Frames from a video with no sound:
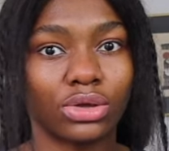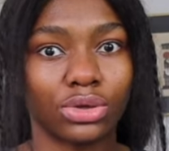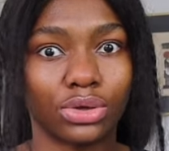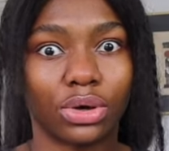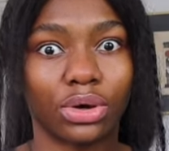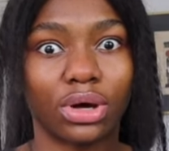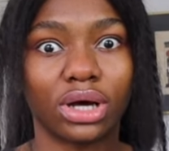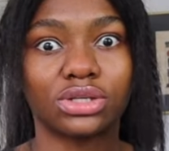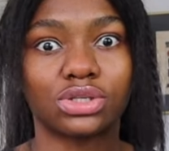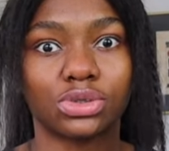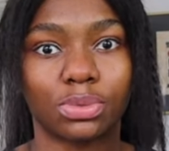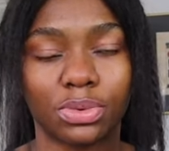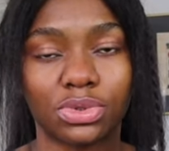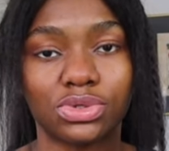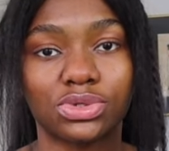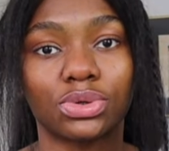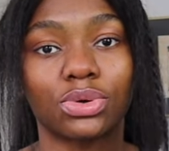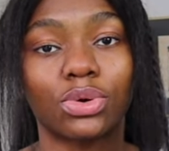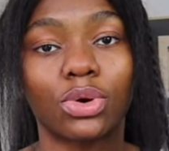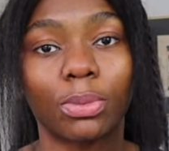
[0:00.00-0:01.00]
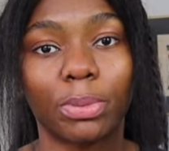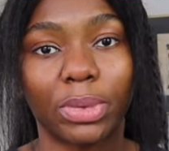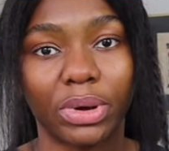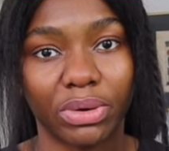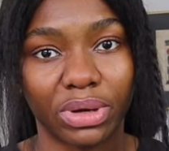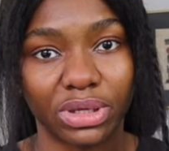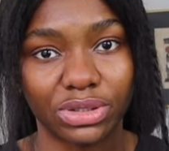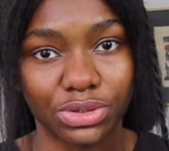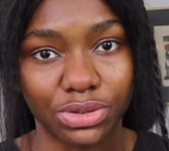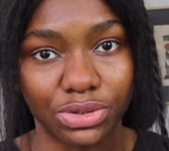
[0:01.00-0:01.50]
you are supposed to
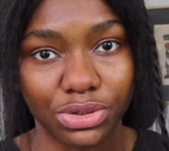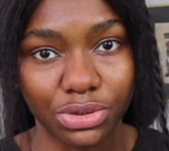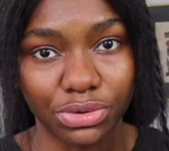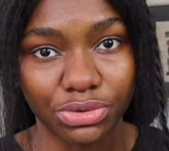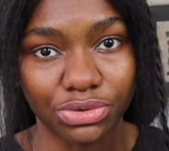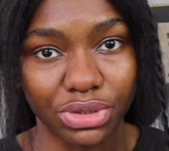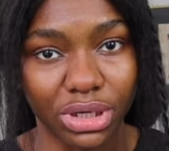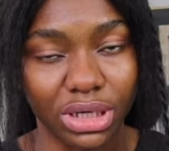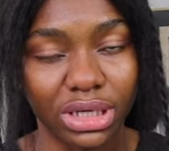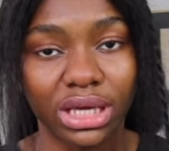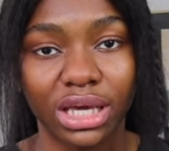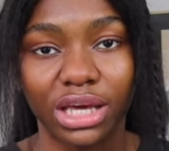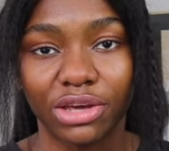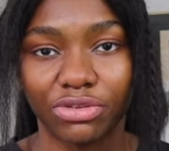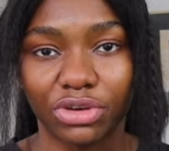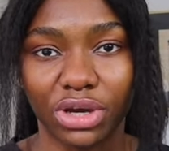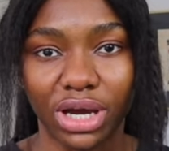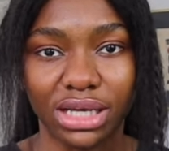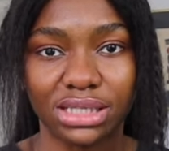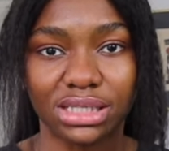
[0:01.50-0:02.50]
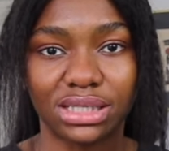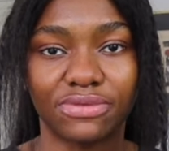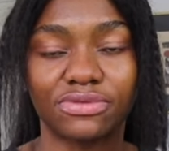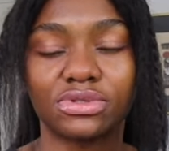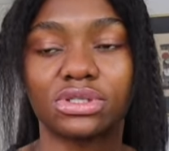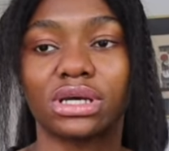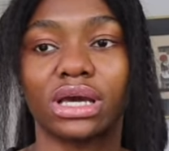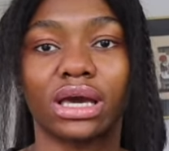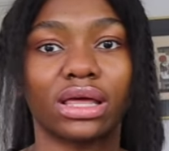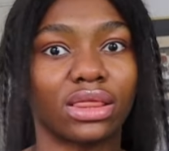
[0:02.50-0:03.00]
co-parent your children. If you guys live
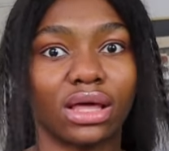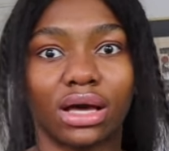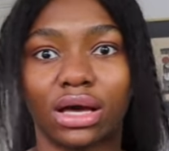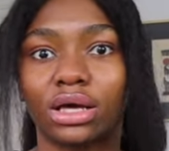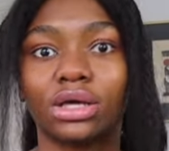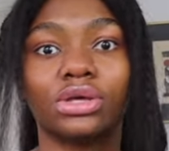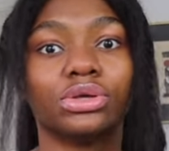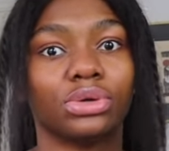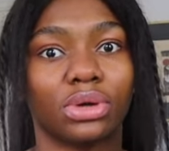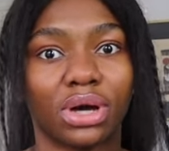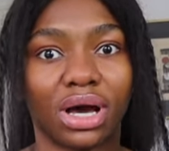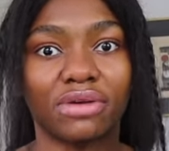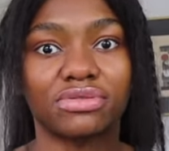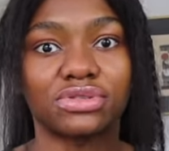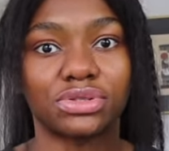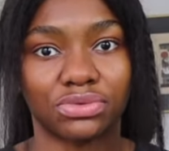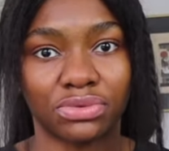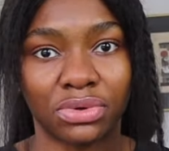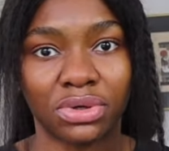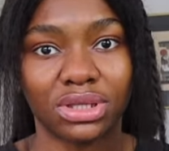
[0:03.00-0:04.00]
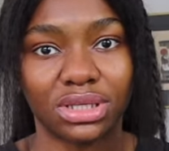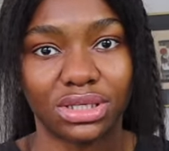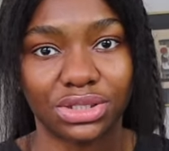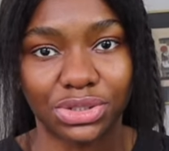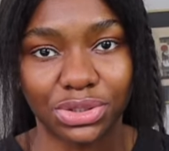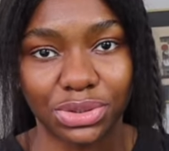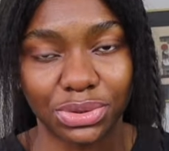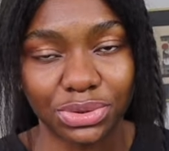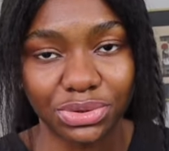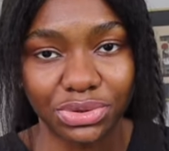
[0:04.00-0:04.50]
together, you have to run these
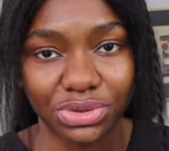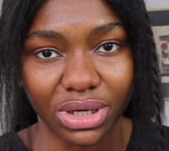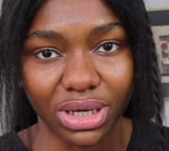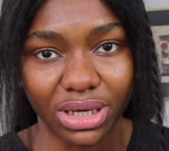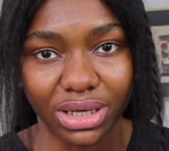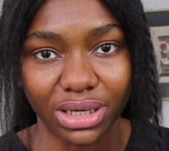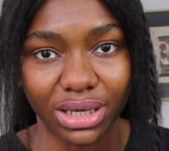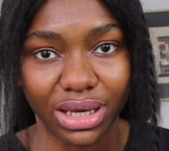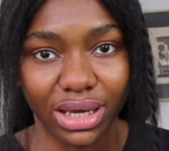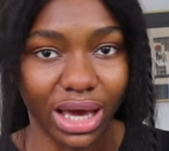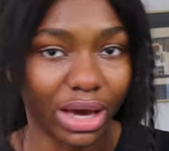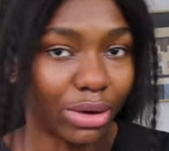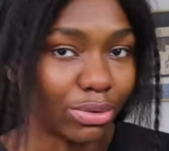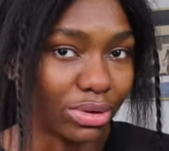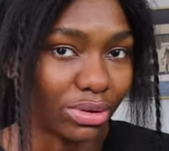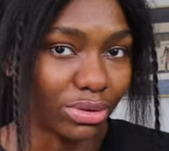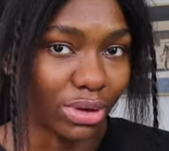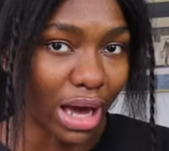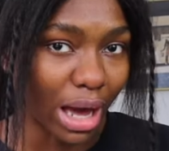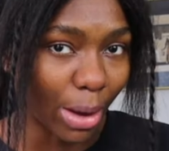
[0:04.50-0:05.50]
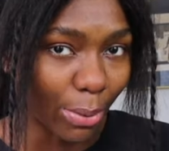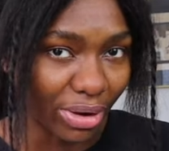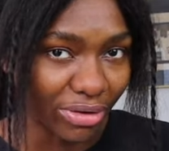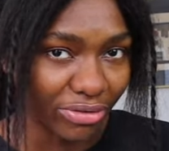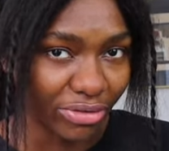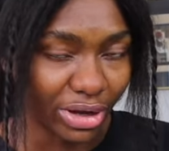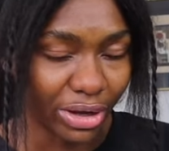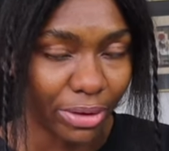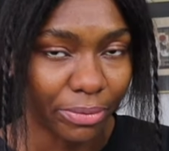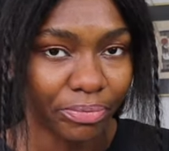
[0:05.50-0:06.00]
children. And
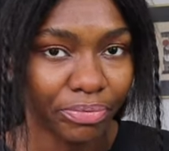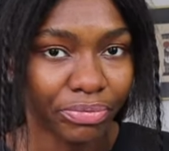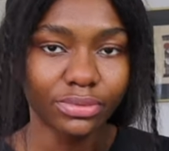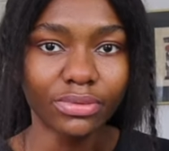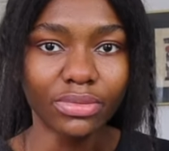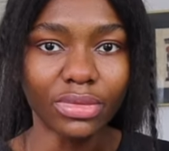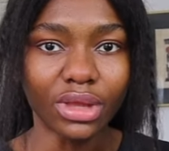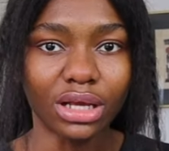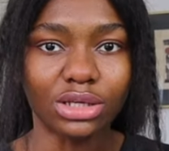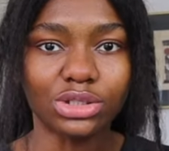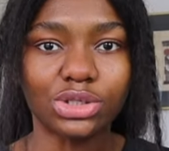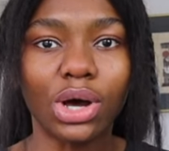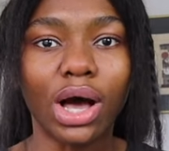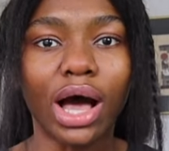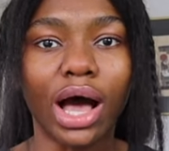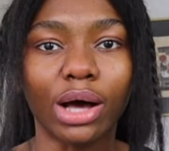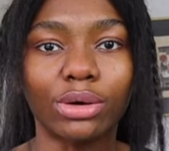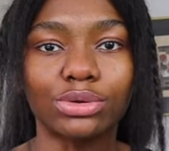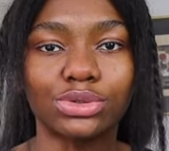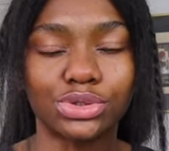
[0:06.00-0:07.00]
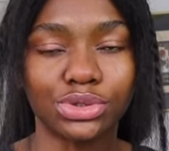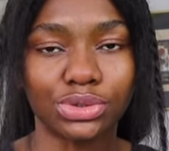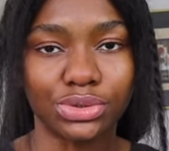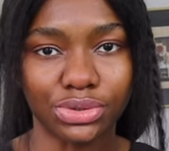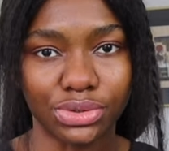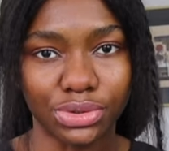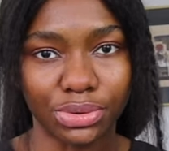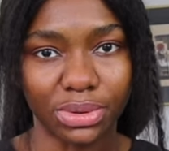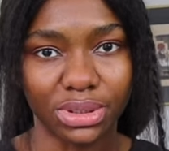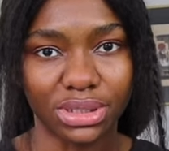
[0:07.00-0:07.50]
however, so how do you
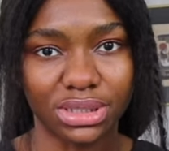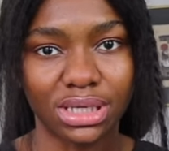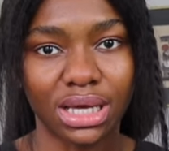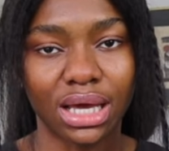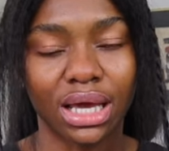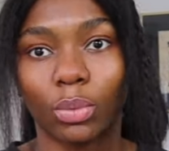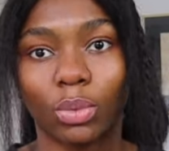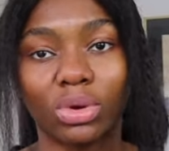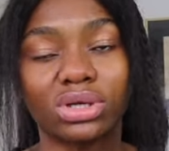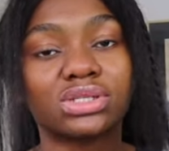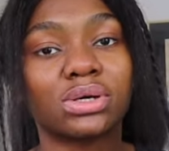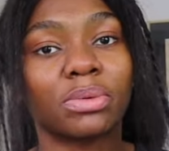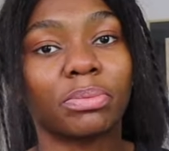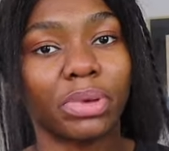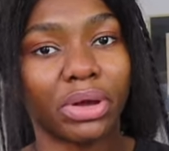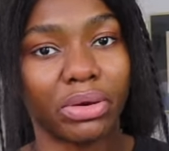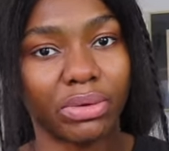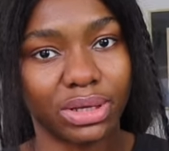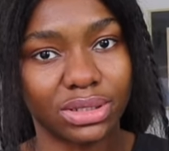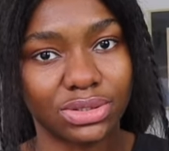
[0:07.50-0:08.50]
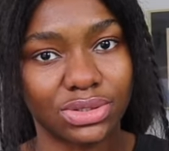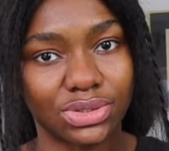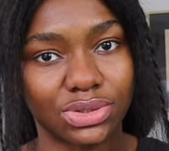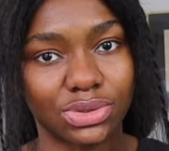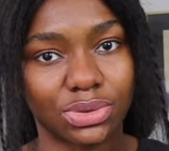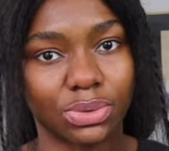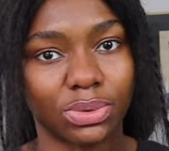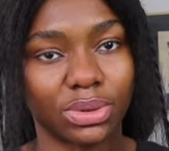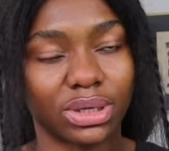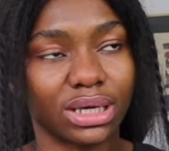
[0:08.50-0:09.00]
do it? What some parents
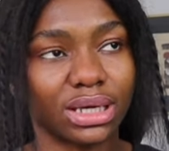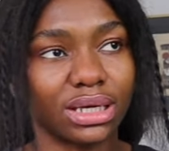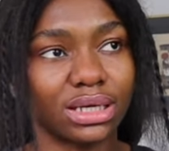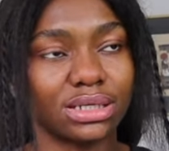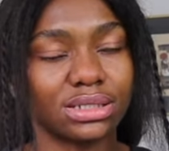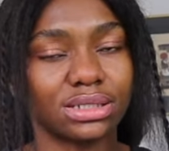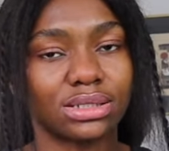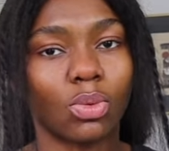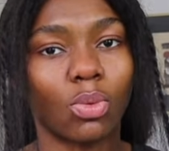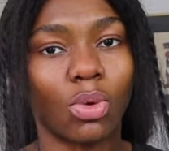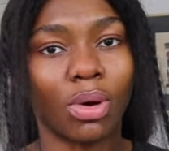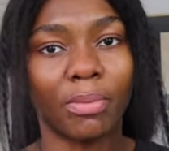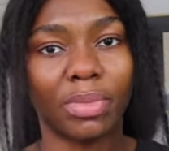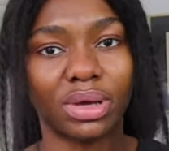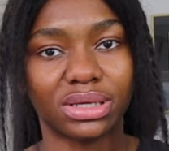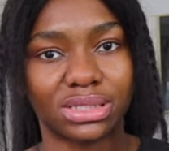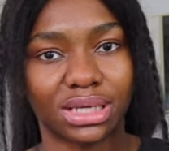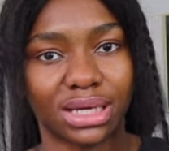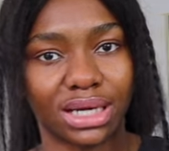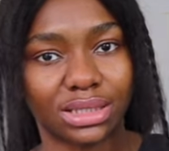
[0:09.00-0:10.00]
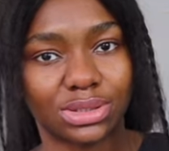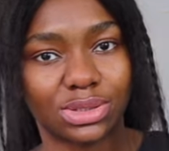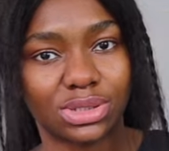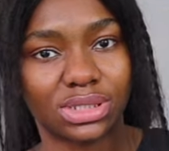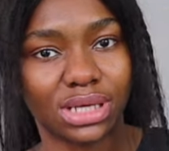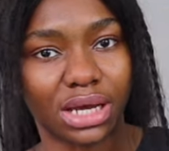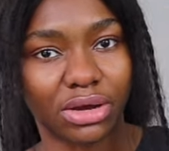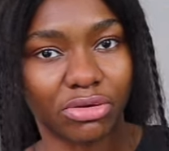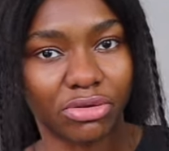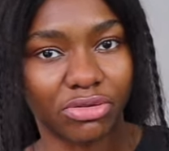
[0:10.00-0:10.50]
do is one person gets to
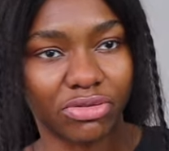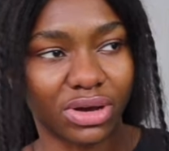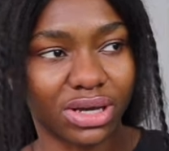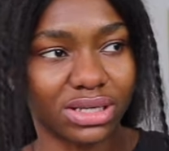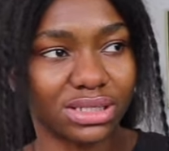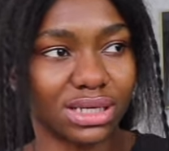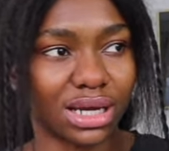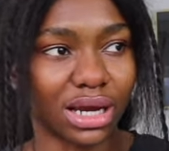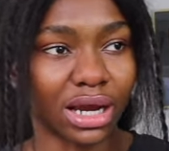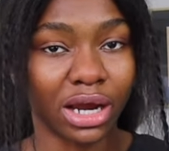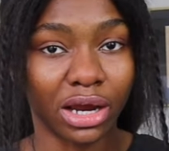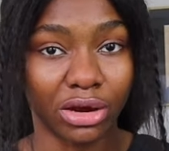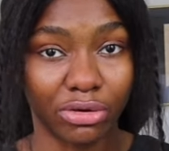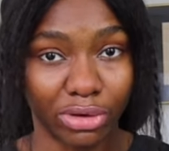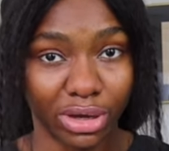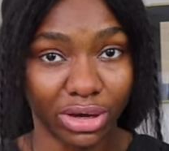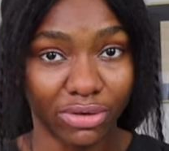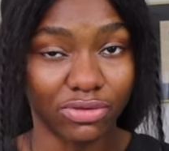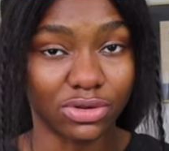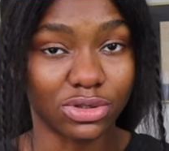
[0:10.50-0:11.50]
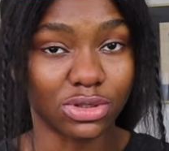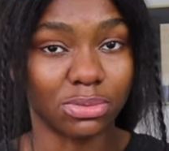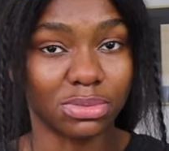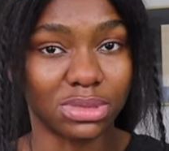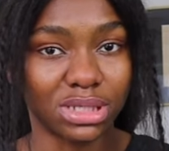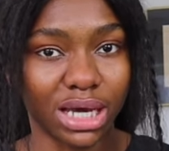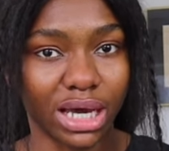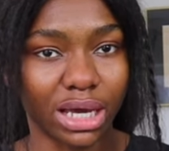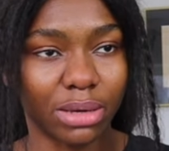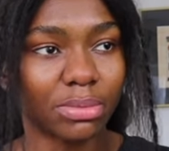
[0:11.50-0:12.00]
sacrifice their career for some
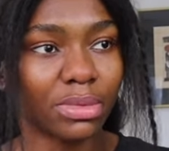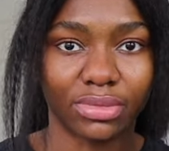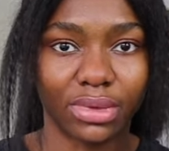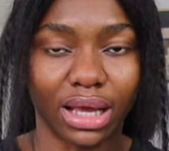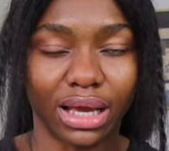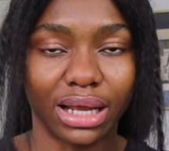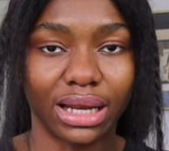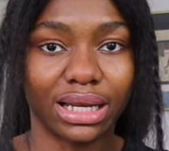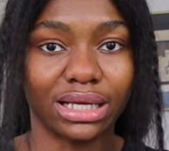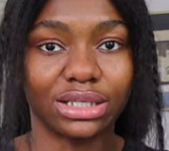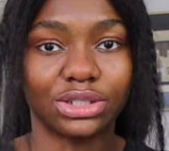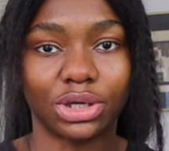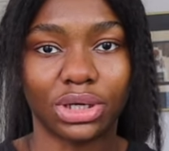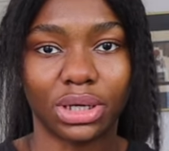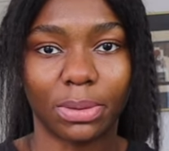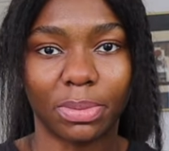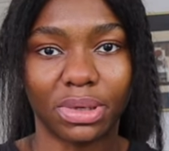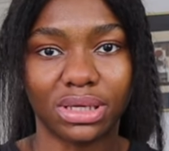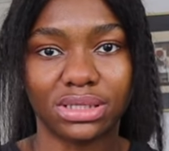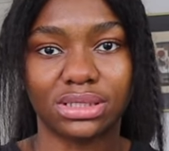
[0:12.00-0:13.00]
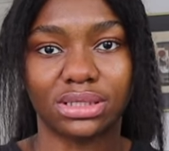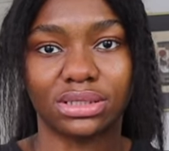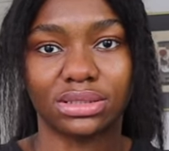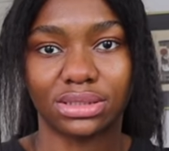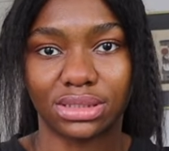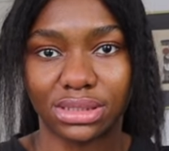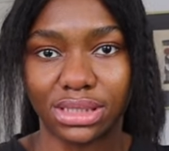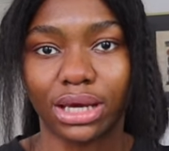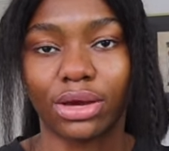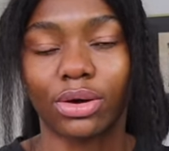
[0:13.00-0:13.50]
time and let the other
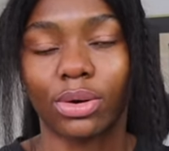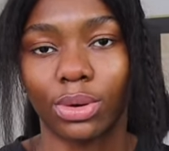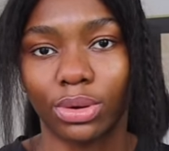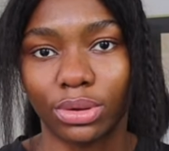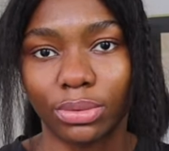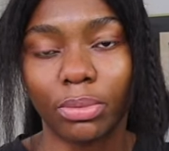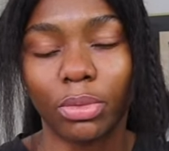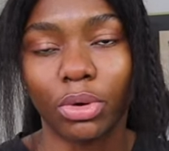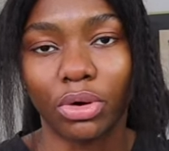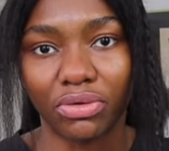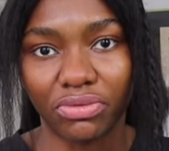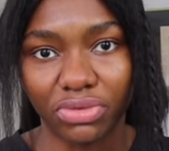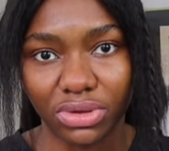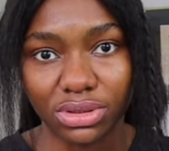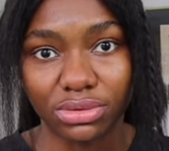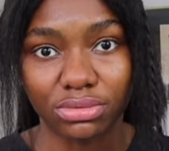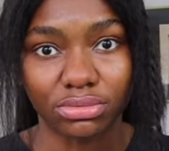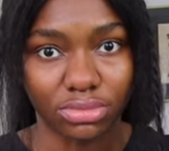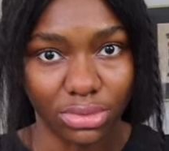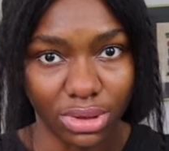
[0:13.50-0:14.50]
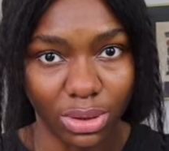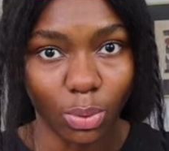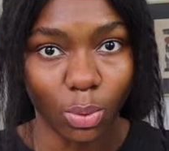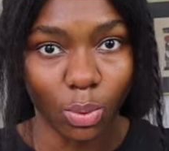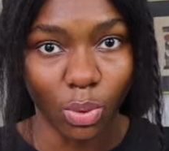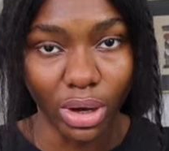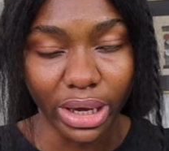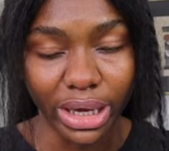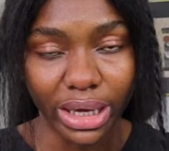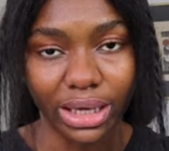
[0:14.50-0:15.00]
person take on more of the
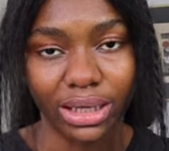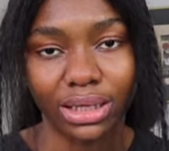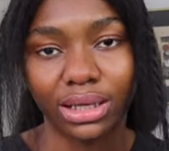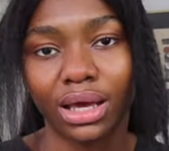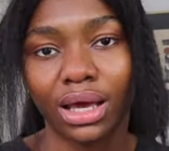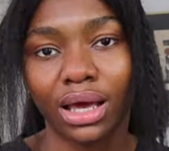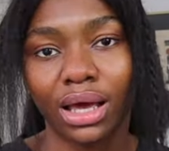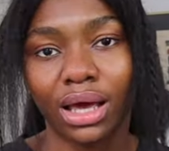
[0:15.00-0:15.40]
working.